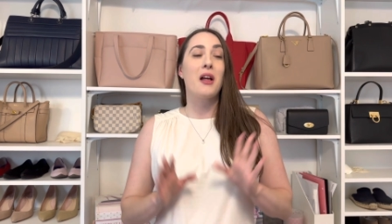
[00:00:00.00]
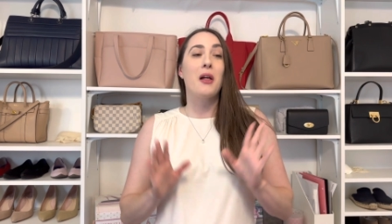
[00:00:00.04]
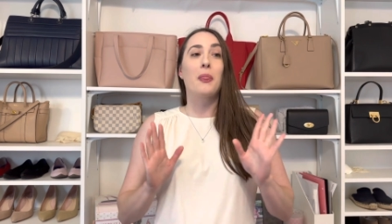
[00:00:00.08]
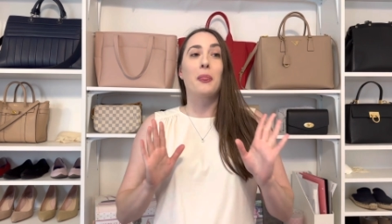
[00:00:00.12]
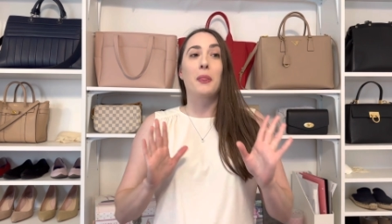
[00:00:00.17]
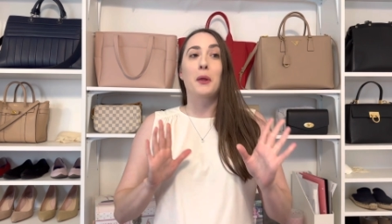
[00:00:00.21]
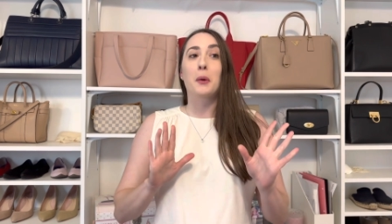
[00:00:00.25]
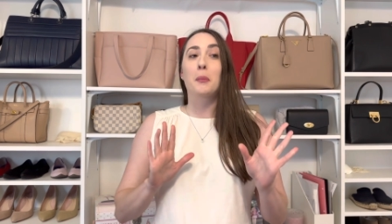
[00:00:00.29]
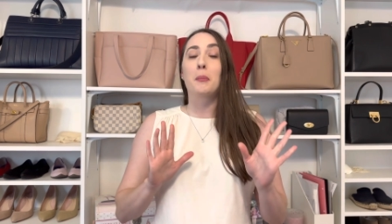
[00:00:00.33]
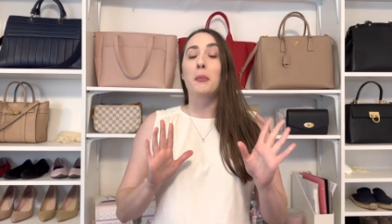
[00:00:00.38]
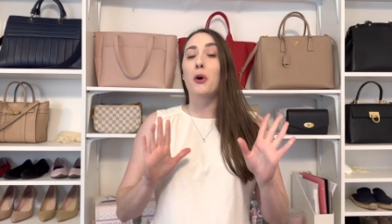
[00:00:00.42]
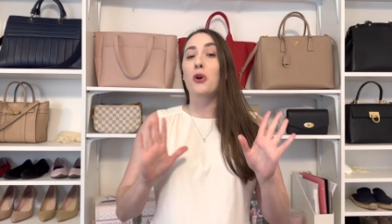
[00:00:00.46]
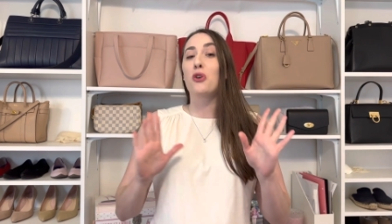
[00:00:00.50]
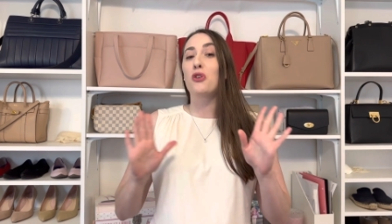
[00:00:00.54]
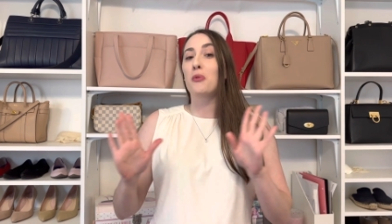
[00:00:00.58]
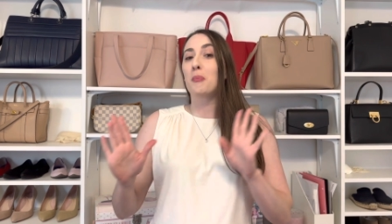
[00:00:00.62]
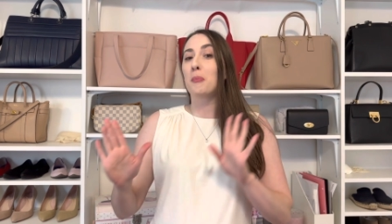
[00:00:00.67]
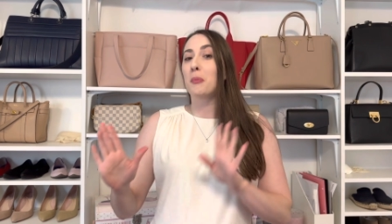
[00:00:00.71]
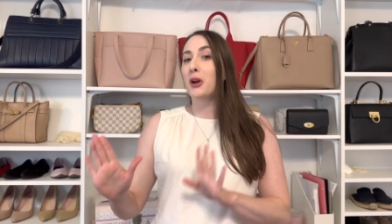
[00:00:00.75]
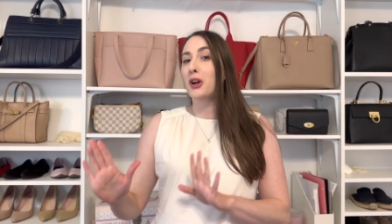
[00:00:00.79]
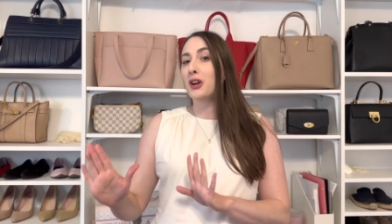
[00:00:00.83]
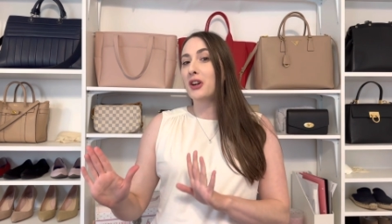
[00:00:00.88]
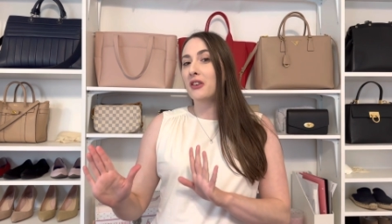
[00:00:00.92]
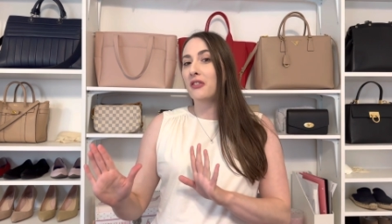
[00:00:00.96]
They're both
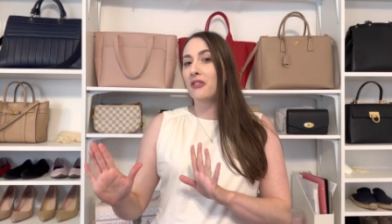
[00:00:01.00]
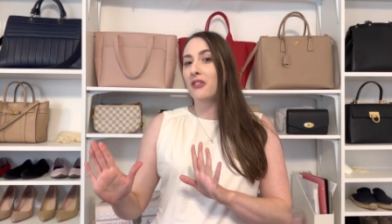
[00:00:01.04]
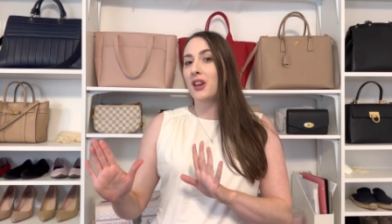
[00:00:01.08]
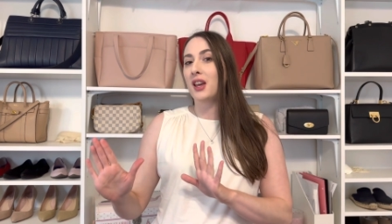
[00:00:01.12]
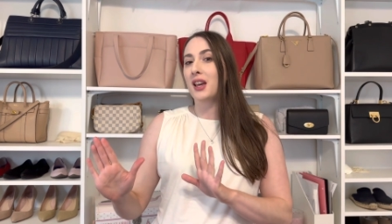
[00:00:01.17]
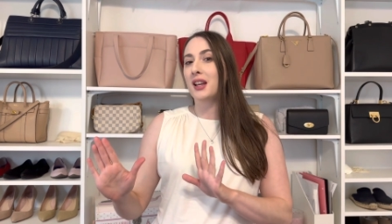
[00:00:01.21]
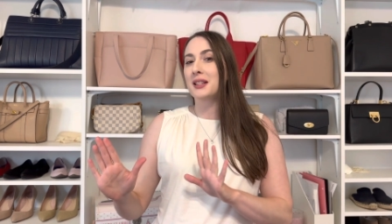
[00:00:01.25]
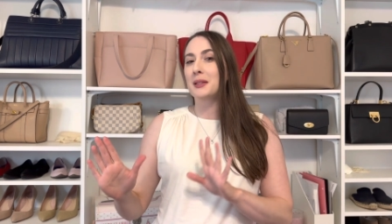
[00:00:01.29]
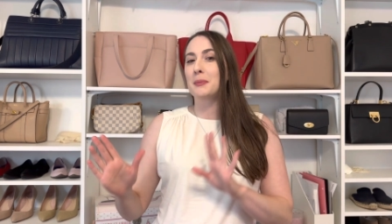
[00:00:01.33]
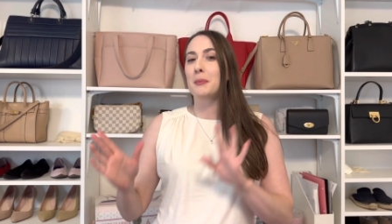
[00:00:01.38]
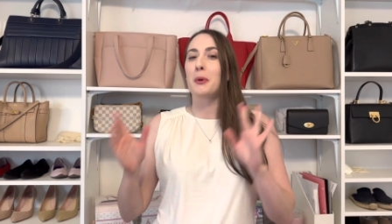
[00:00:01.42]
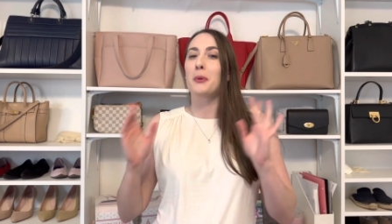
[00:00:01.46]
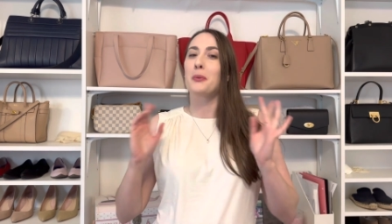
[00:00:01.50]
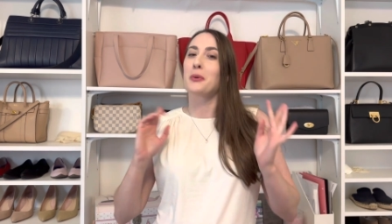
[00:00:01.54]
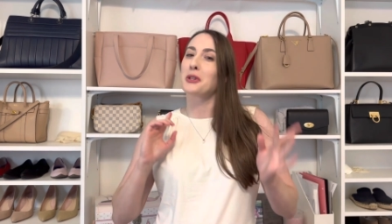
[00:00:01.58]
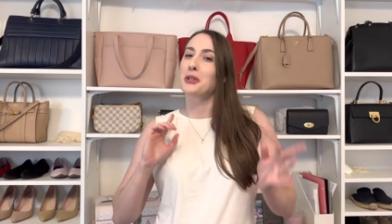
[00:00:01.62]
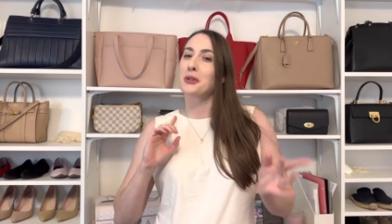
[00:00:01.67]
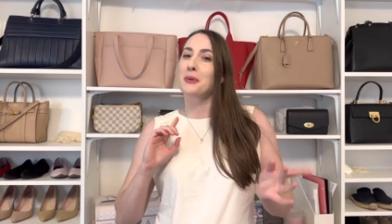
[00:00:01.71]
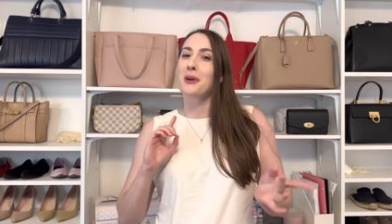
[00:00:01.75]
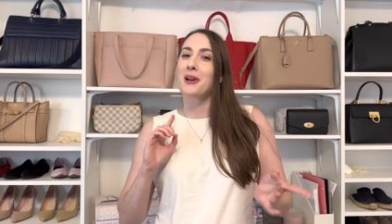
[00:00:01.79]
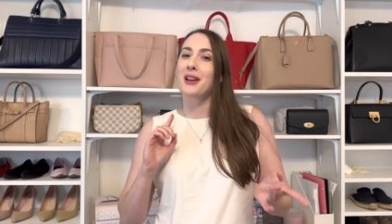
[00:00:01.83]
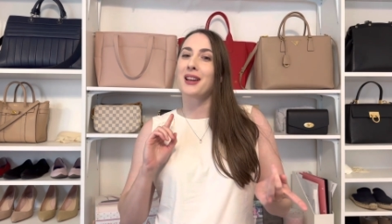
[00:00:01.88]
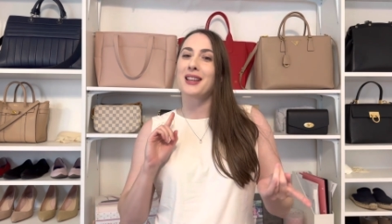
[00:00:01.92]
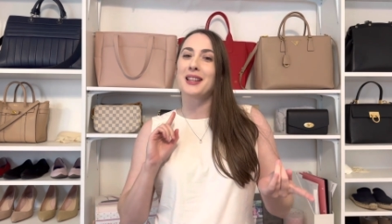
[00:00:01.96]
perfect, but which
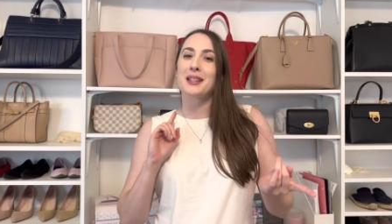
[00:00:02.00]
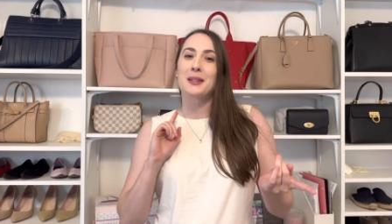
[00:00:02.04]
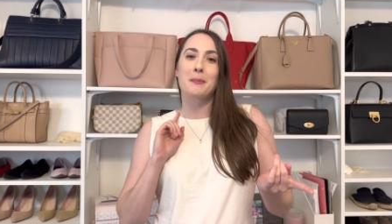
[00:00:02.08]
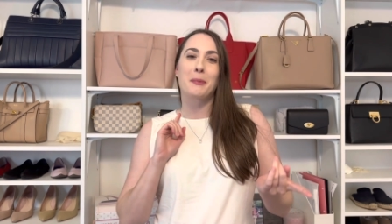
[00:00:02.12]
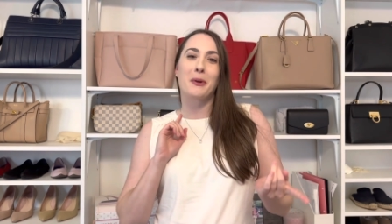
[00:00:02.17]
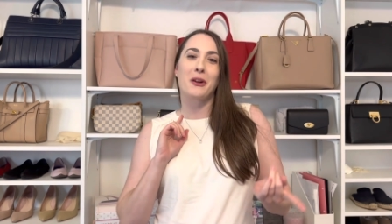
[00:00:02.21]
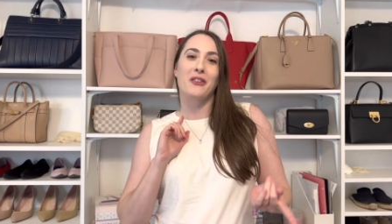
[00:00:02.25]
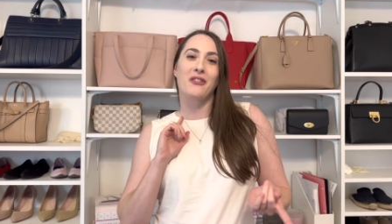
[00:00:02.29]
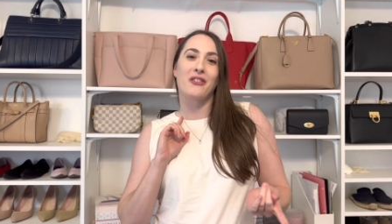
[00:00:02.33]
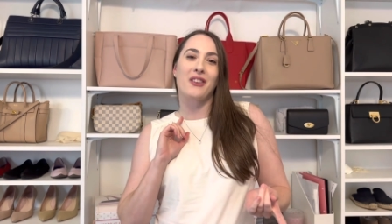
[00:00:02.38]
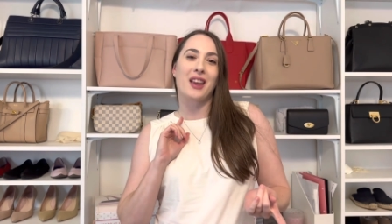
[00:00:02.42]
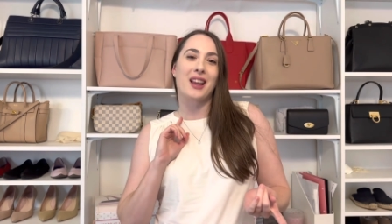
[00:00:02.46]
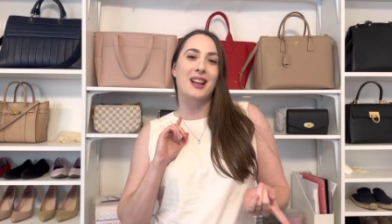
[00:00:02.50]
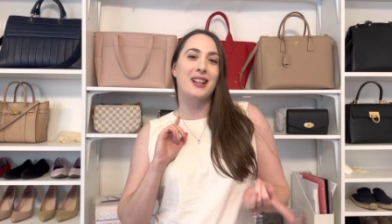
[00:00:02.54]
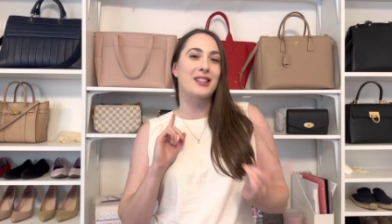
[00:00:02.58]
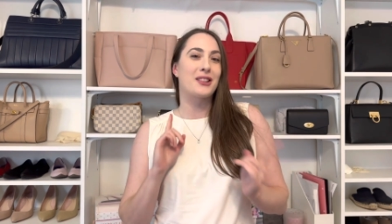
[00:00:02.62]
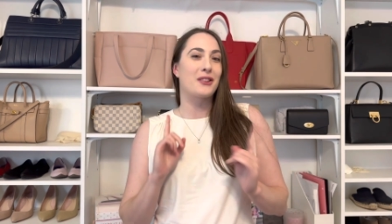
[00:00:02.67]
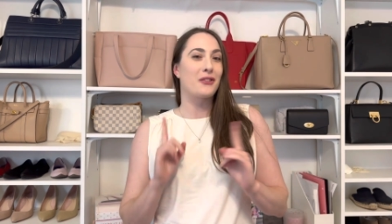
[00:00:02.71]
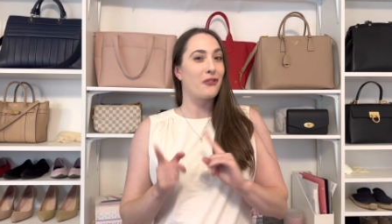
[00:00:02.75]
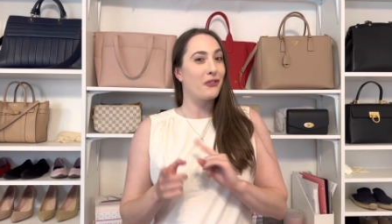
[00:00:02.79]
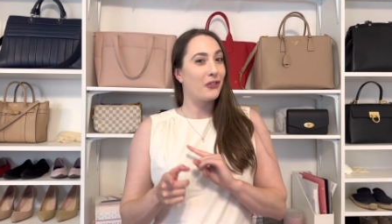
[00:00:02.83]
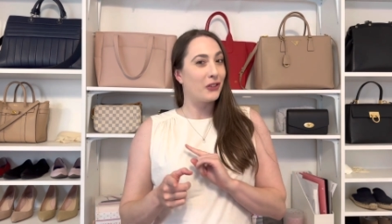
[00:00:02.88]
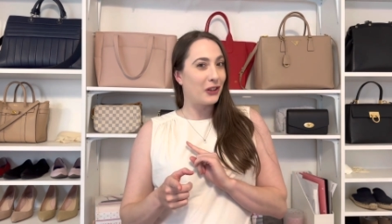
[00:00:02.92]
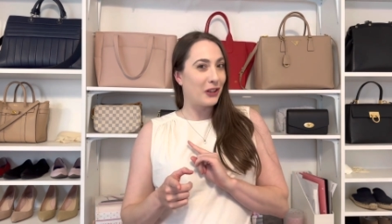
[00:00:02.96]
one is perfect
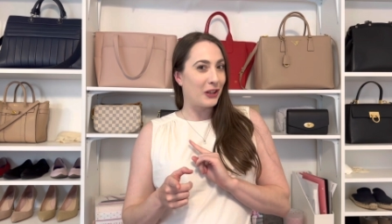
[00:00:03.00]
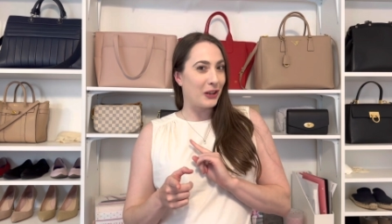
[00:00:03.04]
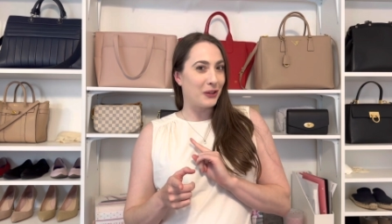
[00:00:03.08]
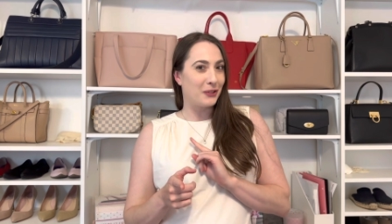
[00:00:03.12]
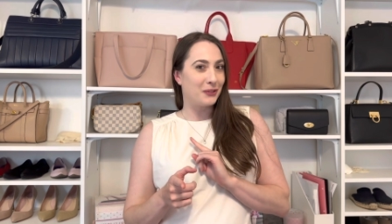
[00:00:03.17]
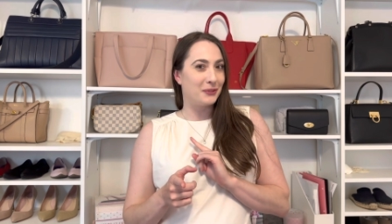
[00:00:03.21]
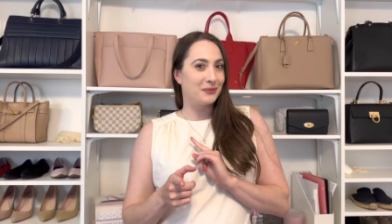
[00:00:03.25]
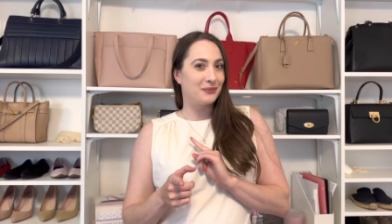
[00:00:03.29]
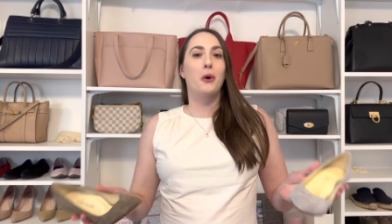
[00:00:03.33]
for you?